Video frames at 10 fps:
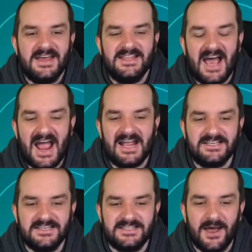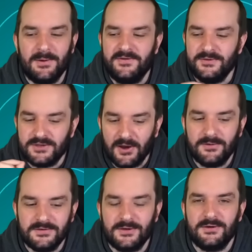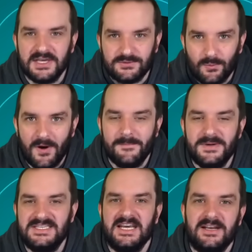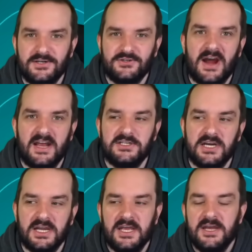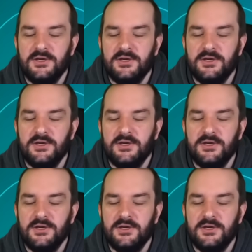that act as though if you don't do this one particular strategy,